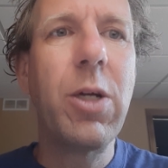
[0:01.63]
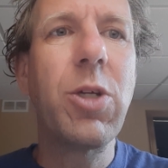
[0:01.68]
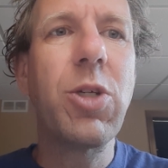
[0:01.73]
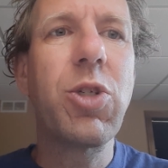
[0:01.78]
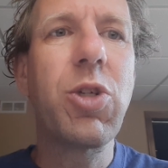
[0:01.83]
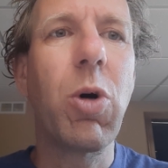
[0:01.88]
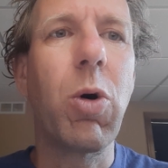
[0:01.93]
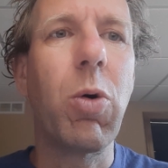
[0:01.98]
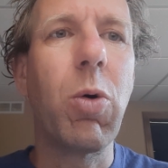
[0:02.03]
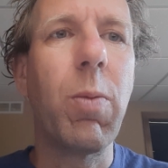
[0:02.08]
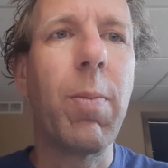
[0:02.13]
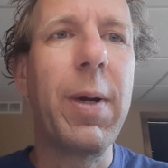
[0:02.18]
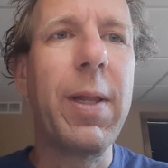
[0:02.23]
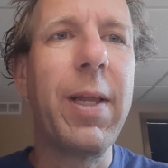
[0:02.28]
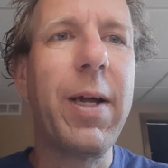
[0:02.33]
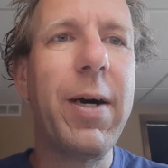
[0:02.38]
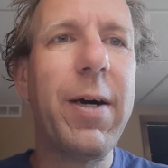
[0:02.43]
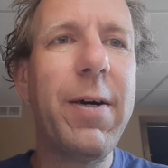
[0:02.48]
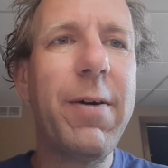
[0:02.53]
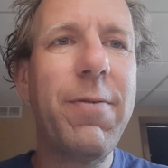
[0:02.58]
So, my
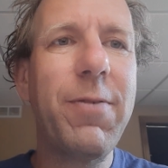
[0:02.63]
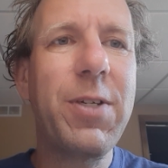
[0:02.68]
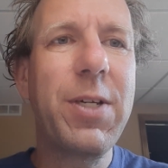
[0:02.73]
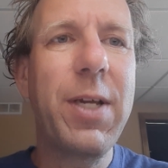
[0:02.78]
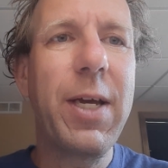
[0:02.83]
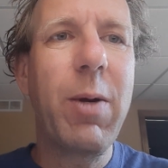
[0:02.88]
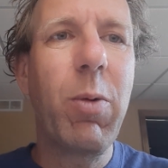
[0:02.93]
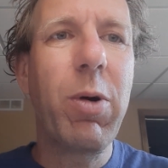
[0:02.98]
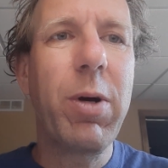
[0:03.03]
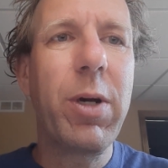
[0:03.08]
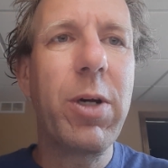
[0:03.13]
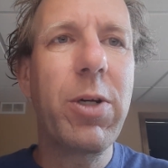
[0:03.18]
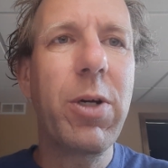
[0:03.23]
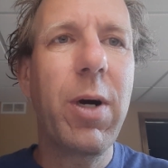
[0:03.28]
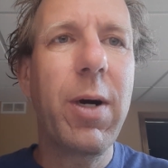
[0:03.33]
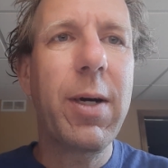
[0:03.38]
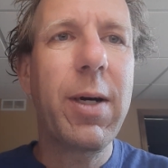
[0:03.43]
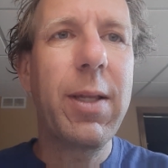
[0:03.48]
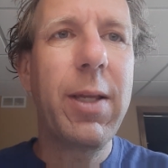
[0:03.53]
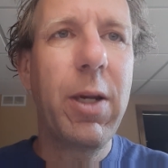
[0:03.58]
love, today we're going to
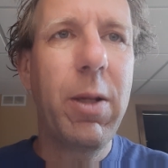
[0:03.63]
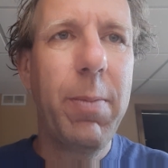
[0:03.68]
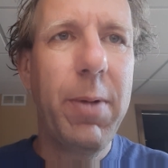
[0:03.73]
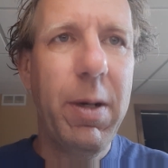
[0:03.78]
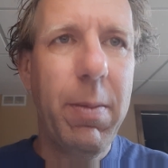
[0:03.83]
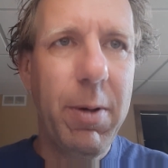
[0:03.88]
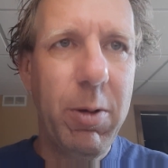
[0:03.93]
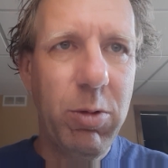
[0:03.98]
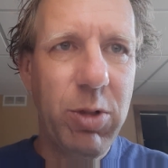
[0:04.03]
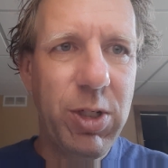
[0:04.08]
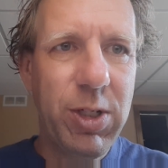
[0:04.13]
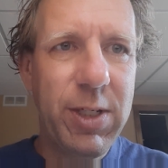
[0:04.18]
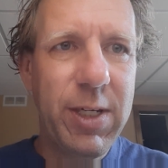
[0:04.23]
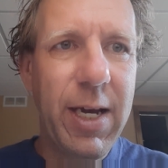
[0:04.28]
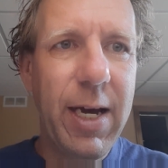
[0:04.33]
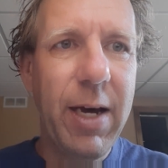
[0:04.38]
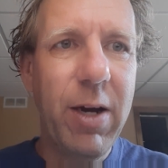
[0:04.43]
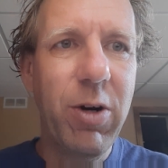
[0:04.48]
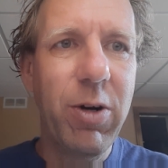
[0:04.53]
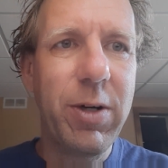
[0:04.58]
talk a little bit about
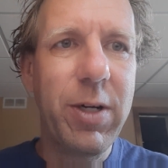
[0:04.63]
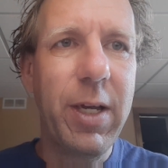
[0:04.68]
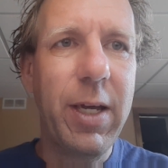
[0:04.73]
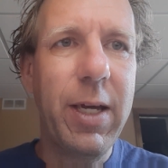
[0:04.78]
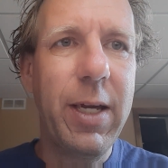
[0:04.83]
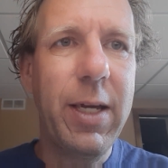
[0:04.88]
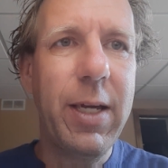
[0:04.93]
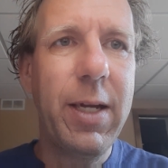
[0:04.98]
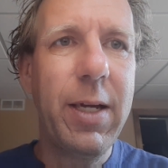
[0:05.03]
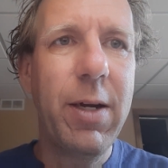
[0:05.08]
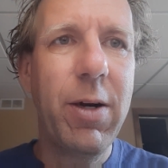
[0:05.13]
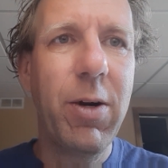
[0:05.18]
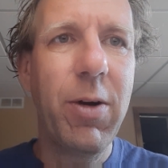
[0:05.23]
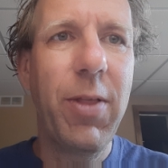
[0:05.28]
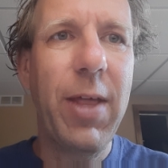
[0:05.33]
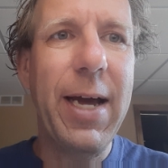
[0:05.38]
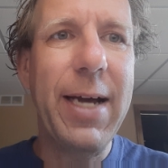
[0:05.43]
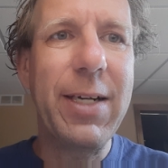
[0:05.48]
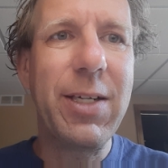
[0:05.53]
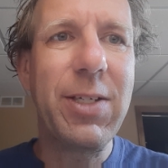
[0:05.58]
Saturday, or
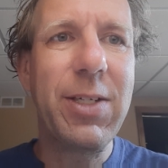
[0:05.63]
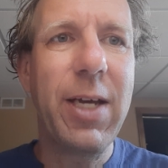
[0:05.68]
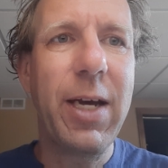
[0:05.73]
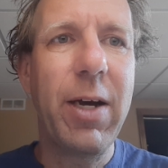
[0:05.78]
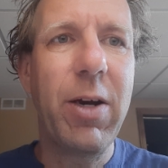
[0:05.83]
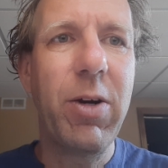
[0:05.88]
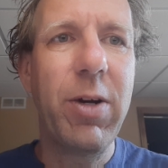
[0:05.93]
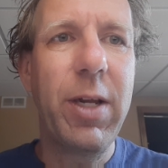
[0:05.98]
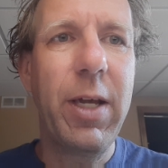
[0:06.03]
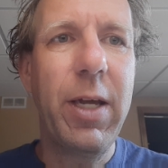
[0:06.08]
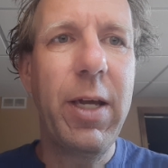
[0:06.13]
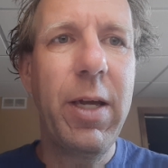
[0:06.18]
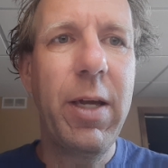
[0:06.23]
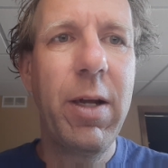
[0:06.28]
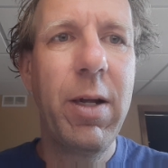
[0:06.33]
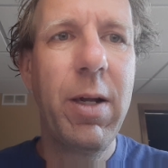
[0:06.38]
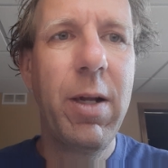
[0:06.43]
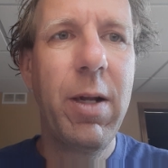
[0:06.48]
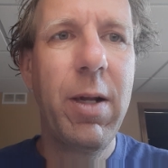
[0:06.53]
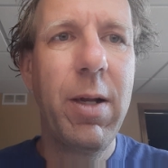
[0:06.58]
that Saturday.
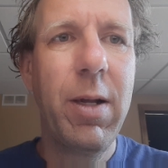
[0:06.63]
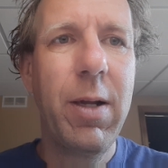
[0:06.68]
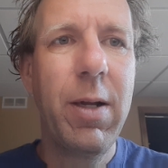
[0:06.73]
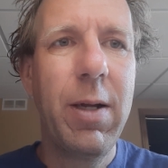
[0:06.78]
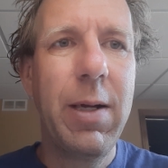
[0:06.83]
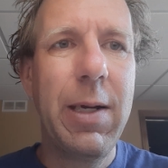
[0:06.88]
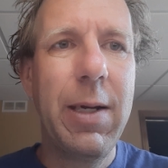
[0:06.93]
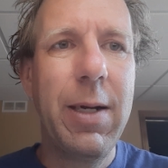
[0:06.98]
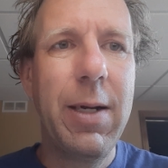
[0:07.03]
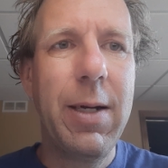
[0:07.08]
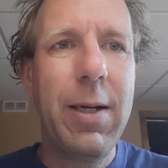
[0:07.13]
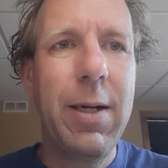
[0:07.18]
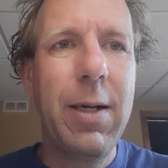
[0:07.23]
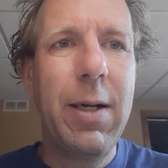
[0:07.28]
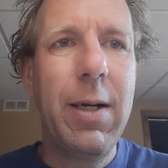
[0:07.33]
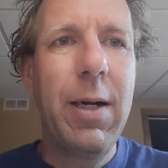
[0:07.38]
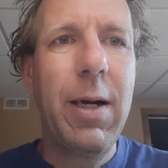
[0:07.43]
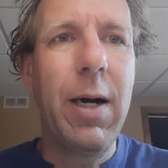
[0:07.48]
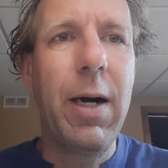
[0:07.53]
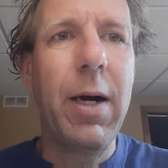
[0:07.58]

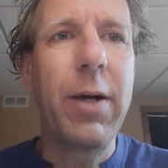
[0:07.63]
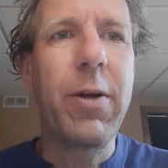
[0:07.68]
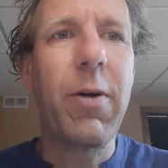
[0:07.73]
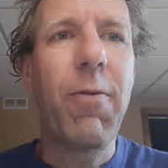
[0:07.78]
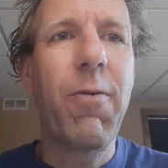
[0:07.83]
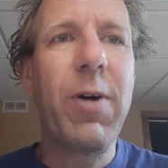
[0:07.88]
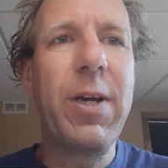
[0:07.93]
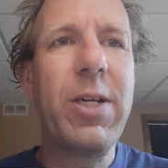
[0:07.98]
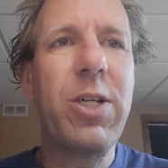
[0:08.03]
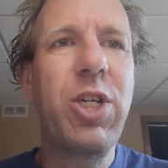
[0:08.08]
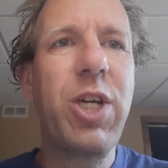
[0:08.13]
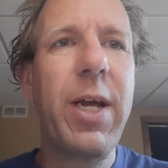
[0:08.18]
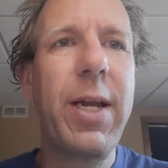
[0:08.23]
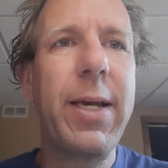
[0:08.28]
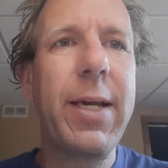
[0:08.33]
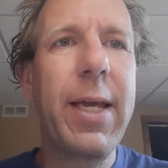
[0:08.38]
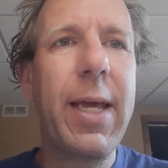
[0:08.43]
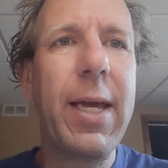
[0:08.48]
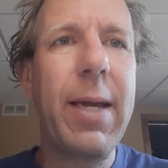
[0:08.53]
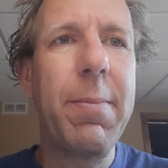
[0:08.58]
Your friend
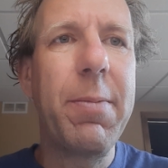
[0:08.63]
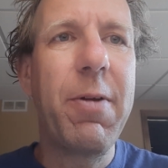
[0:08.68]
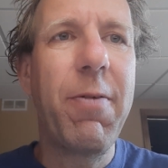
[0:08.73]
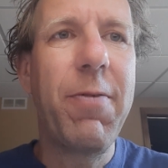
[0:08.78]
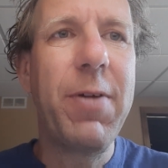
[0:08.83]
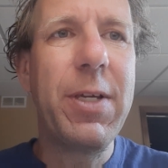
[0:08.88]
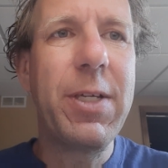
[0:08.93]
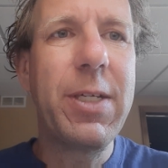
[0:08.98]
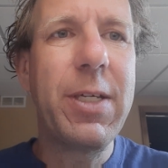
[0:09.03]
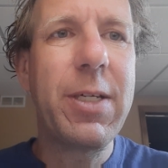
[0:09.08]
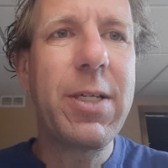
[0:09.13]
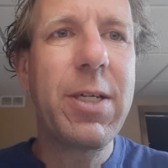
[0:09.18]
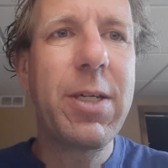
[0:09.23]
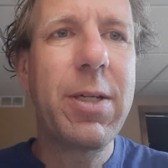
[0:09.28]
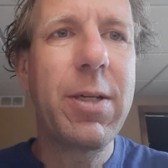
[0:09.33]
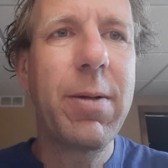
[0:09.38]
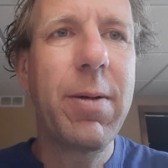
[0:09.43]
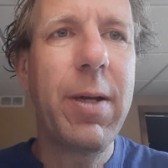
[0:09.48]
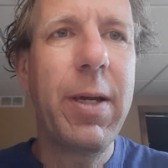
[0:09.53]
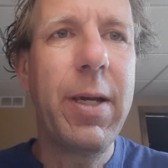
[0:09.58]
Jen came to
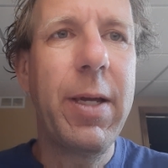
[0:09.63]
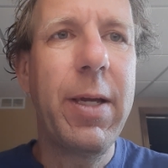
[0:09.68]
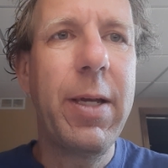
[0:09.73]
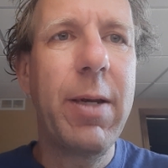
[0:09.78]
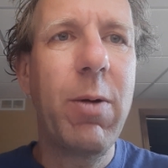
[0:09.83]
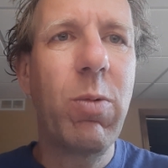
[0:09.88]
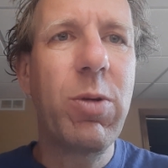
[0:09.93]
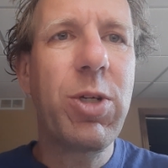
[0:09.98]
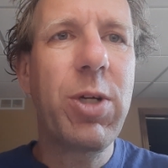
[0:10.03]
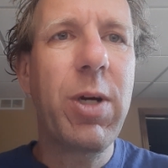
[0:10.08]
visit, and I